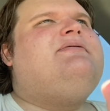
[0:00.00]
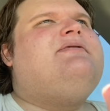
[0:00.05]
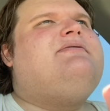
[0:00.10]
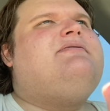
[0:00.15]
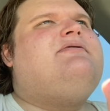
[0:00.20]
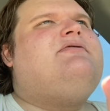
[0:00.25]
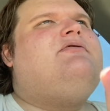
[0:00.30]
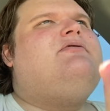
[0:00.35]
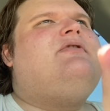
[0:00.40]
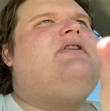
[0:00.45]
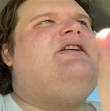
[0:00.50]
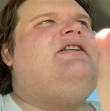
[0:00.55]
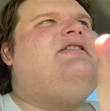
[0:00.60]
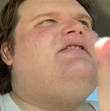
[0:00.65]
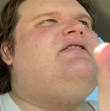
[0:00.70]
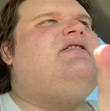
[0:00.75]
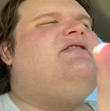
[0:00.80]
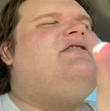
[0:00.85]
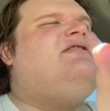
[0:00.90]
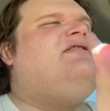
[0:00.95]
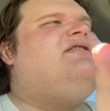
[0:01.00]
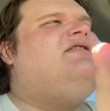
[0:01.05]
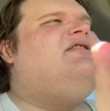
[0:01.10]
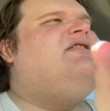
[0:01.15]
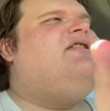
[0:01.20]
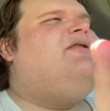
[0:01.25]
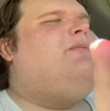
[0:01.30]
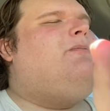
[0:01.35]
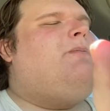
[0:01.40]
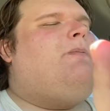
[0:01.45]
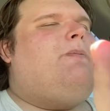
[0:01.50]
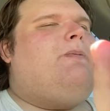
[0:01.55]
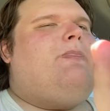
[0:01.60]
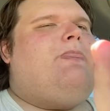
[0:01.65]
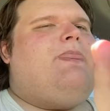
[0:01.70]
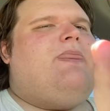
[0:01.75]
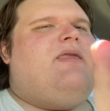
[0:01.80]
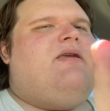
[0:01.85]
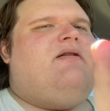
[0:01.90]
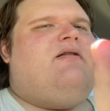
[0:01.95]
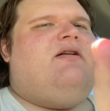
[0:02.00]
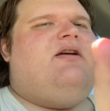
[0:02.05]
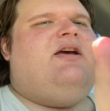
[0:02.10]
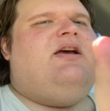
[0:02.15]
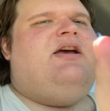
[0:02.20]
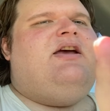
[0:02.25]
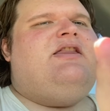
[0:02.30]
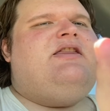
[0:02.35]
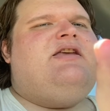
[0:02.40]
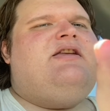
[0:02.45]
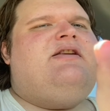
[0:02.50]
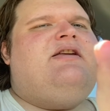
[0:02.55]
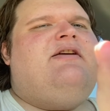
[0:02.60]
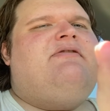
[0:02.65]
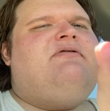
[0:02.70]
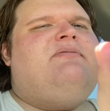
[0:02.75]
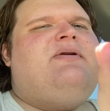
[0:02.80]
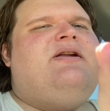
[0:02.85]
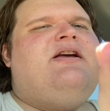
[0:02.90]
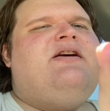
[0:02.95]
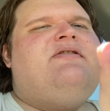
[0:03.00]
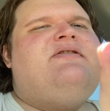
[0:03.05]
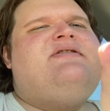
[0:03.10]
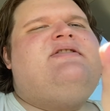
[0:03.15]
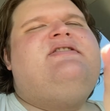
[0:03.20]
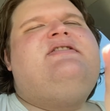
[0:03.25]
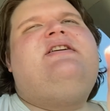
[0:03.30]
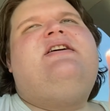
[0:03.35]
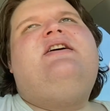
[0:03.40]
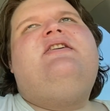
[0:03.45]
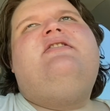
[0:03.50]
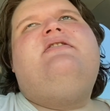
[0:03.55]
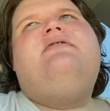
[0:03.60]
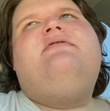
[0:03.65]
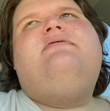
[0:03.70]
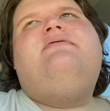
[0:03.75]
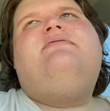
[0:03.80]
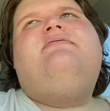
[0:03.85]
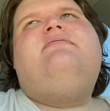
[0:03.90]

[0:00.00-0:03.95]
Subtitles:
which was great. And then everybody else is kind of,